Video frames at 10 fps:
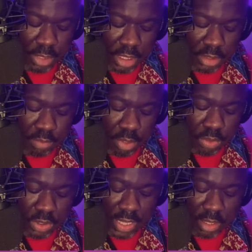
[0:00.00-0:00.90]
the
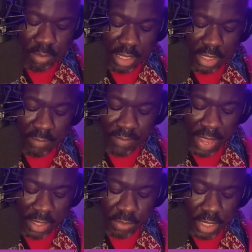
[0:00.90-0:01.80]
explosion at the melanin
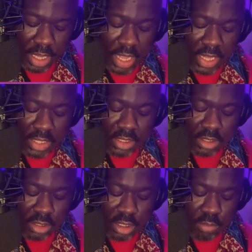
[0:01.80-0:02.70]
factory until
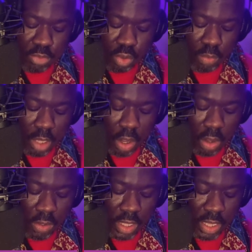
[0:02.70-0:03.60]
she absorbed
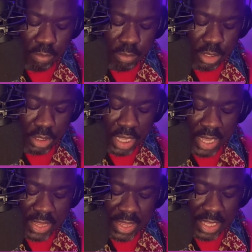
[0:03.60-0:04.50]
all the embers,
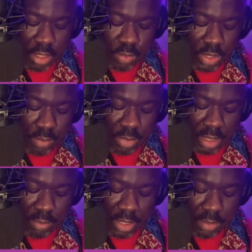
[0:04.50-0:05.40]
thick with a
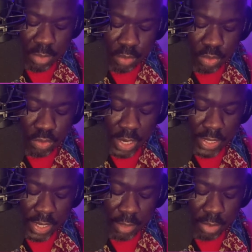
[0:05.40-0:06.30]
pigment both
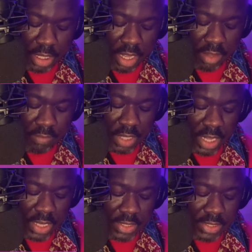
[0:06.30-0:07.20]
dreaded and beloved,
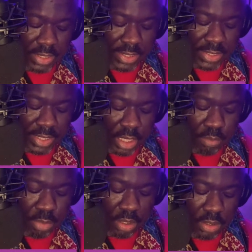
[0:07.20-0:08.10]
until a sun
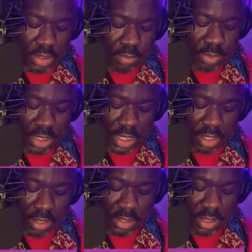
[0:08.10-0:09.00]
pulsed beneath
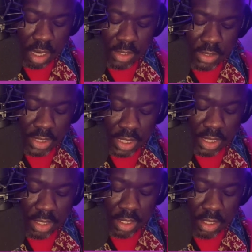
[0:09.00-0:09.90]
her stark
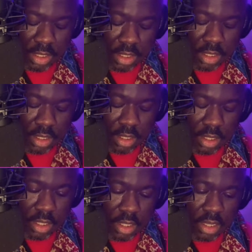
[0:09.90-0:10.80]
skin,
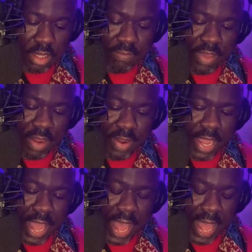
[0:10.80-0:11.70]
the very
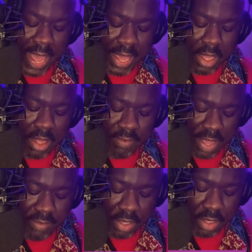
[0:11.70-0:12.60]
eye of
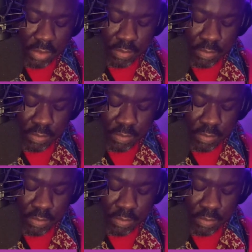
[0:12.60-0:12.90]
heaven.